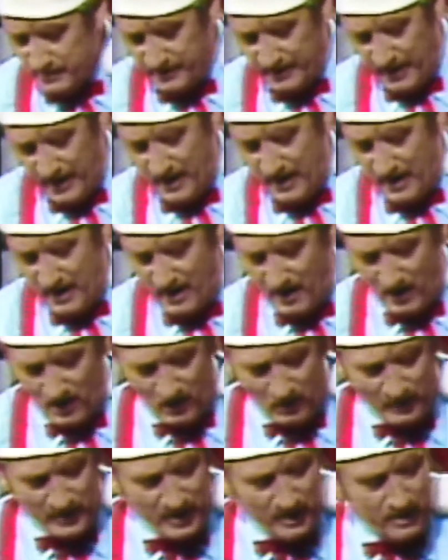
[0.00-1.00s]

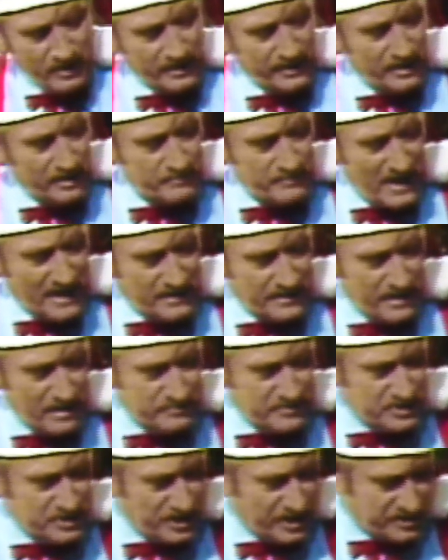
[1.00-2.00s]
Now, we're gonna get back to
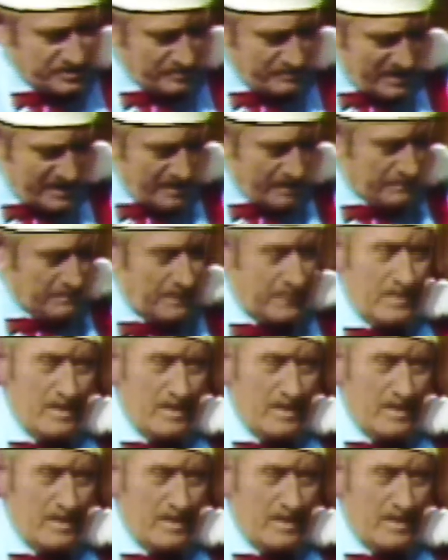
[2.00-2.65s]
him in just a minute.